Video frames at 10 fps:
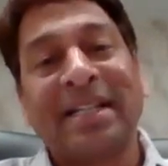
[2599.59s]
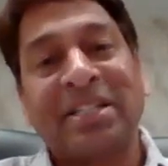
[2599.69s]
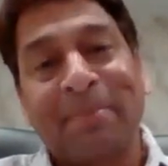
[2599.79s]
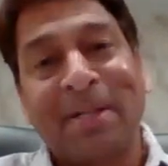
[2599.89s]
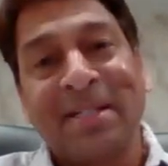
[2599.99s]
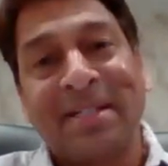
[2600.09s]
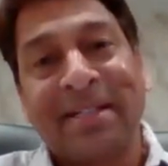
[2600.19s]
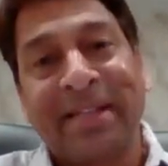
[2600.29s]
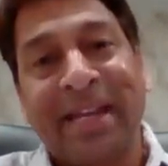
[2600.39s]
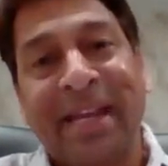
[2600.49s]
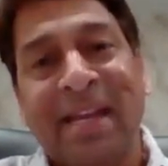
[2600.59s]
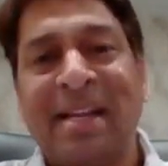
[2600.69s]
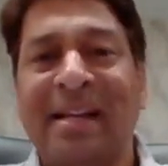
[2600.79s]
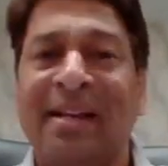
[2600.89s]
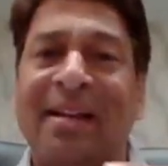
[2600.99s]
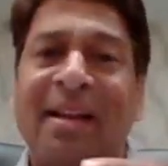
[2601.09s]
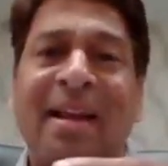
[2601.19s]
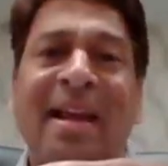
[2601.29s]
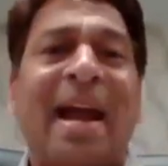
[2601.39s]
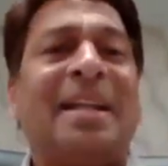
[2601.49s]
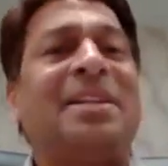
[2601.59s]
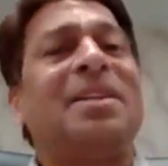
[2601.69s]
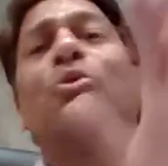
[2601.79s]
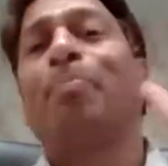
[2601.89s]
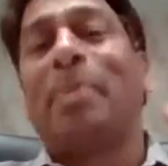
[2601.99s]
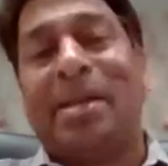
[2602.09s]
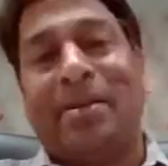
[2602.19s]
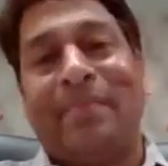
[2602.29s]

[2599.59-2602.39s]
customer C at UP.